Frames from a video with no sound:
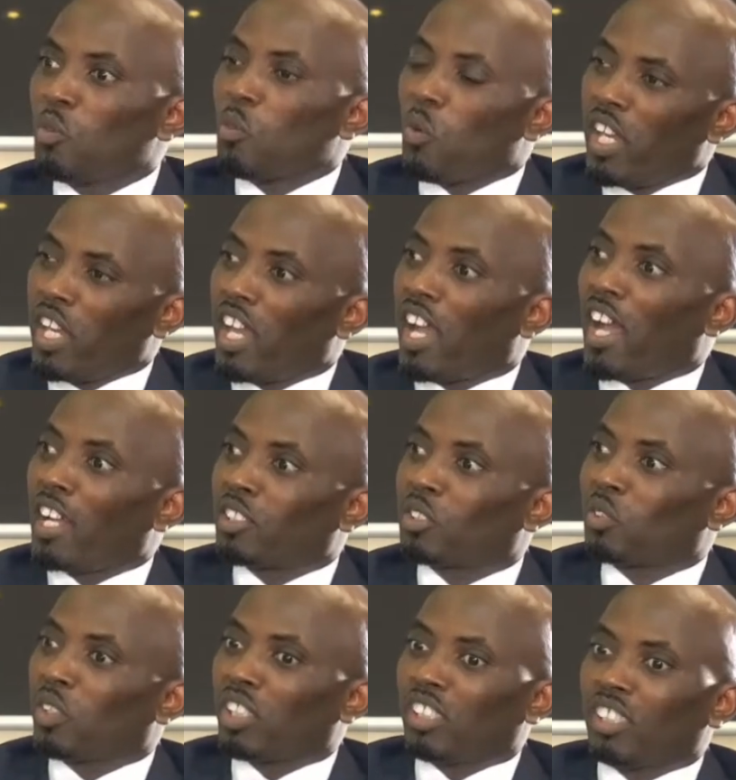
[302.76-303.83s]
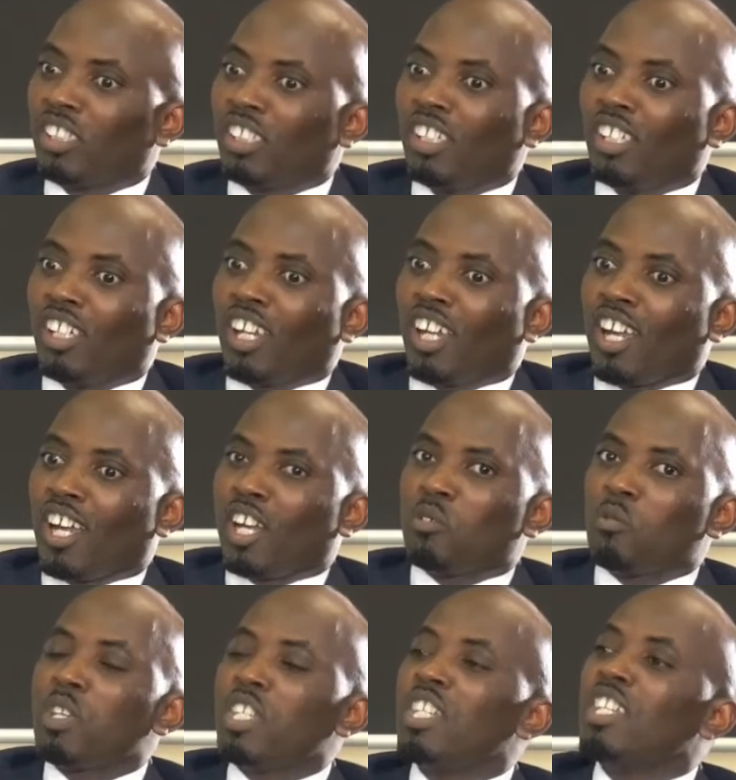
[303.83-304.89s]
Where actually
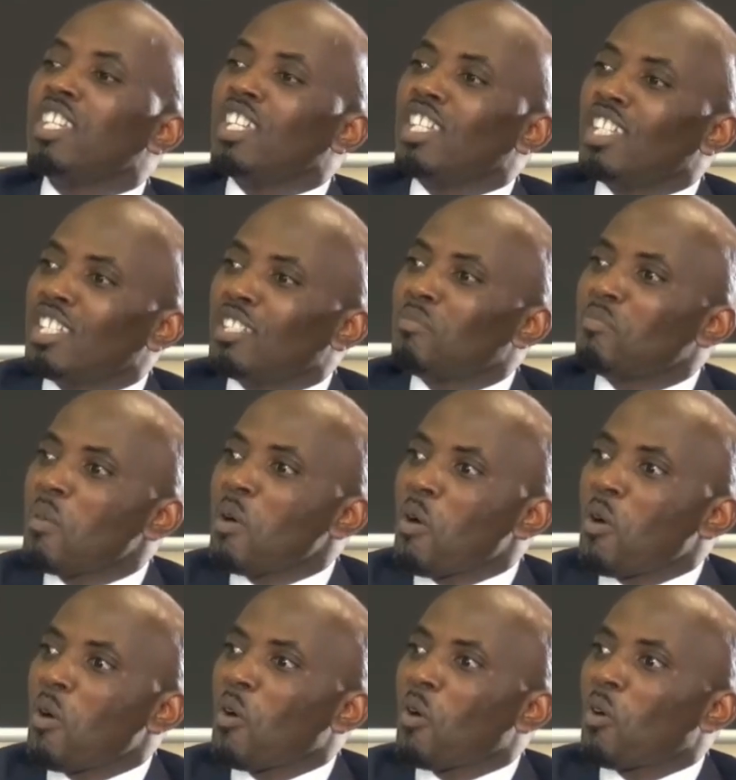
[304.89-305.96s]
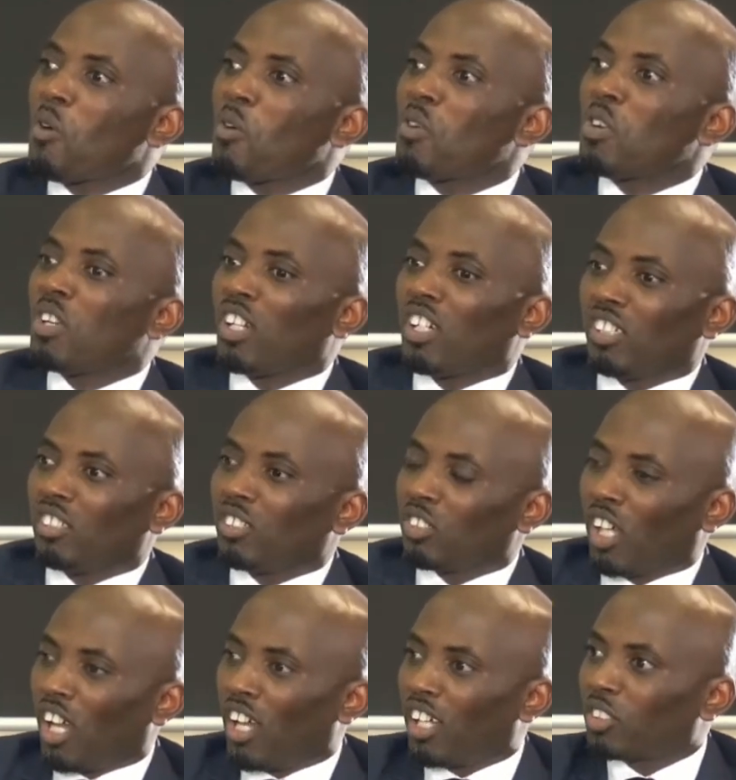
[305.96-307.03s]
we need more
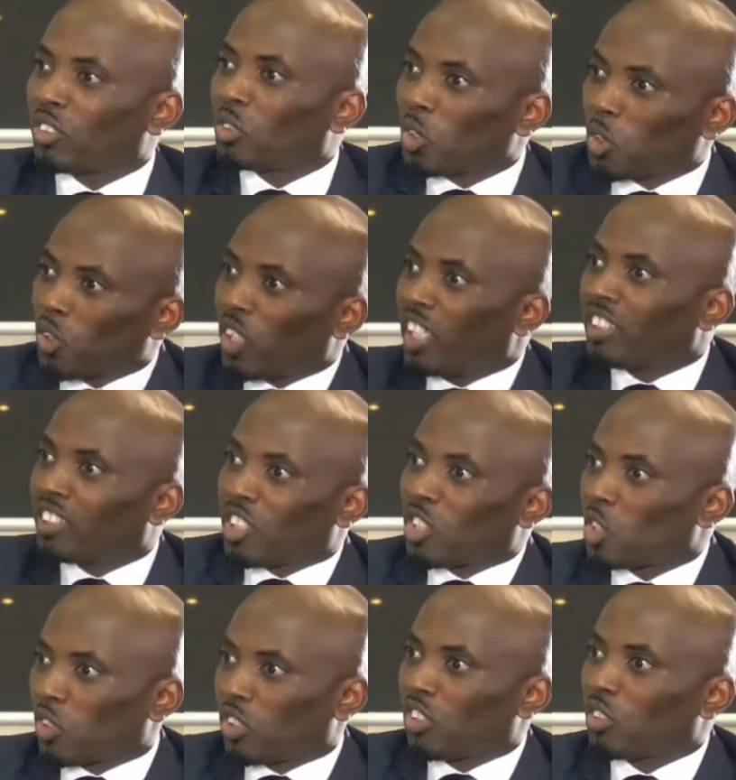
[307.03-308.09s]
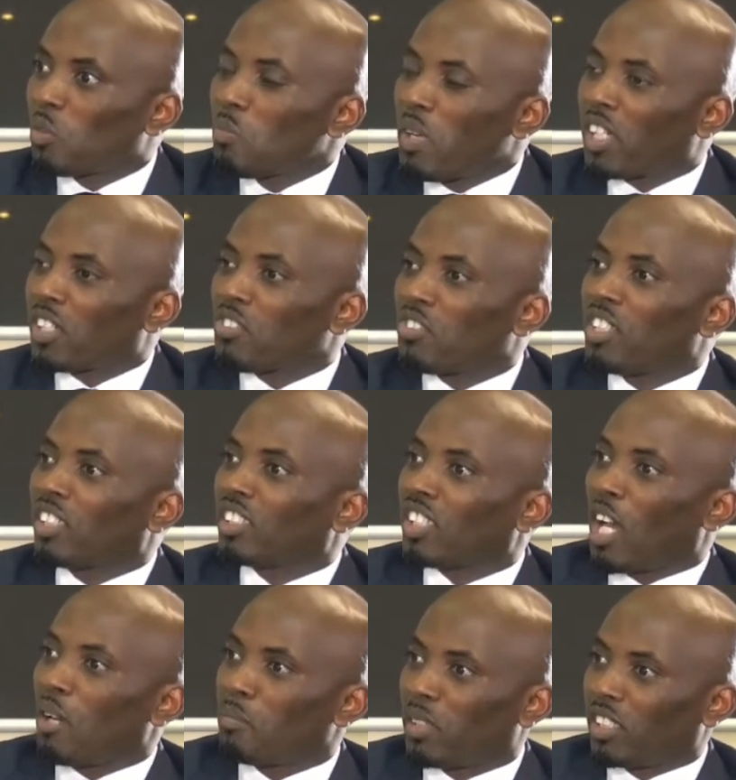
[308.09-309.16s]
socialization to make things
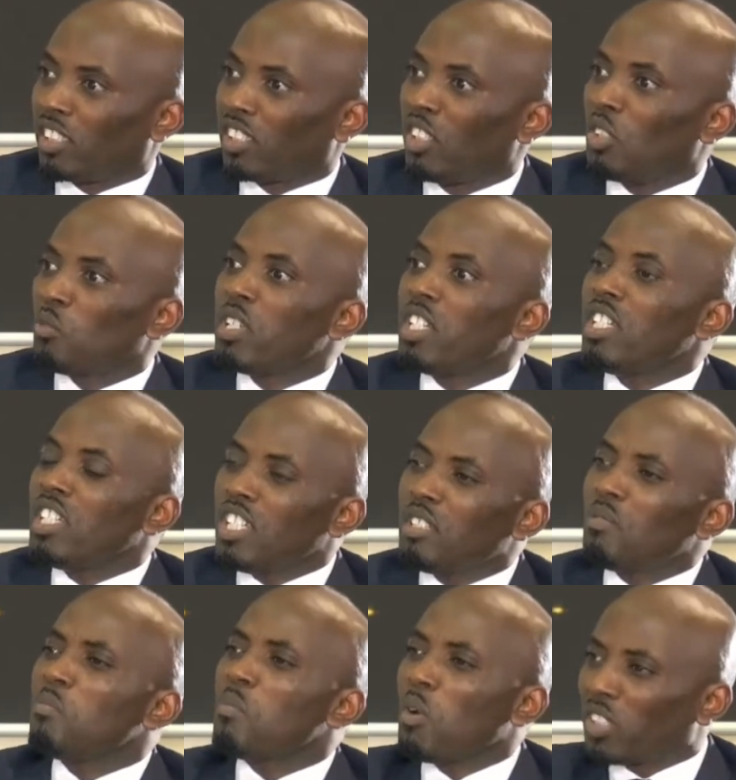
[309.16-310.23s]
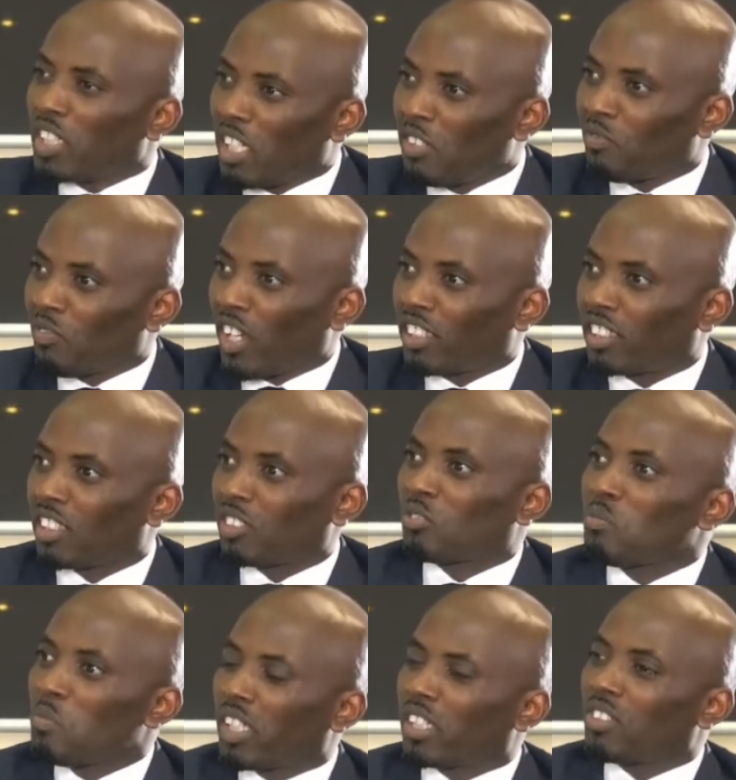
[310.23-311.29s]
happen. We need more diversity
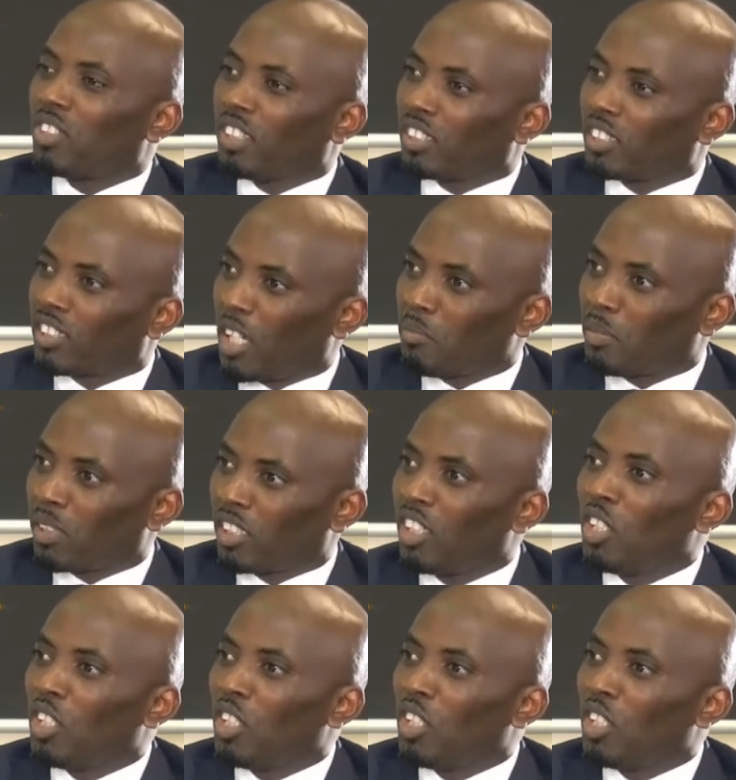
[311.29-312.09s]
to make things happen.